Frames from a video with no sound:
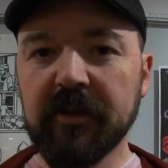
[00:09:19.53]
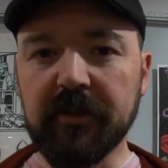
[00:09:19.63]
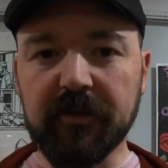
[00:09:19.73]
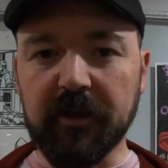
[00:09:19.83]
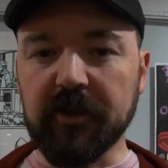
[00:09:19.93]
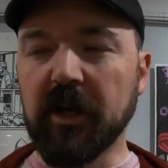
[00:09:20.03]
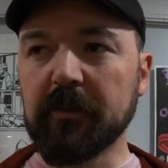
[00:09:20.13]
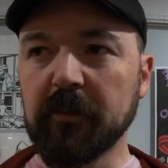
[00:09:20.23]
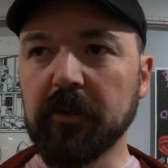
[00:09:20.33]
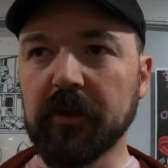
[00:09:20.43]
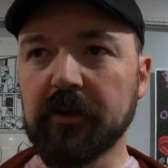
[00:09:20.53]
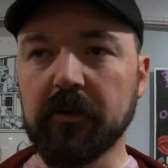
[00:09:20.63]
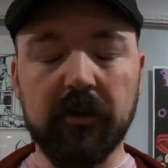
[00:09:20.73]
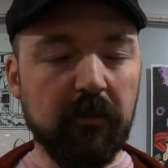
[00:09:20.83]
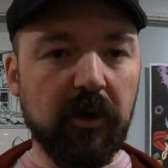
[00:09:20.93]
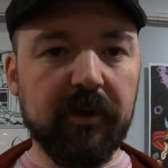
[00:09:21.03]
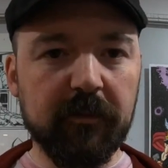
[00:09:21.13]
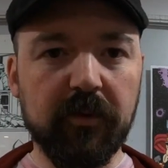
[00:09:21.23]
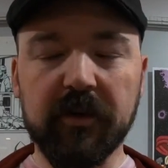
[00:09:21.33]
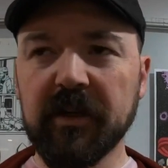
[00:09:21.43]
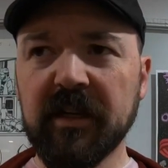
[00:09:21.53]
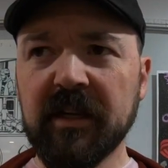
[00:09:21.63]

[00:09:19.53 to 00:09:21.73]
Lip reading: You've got a copper book or a modern book,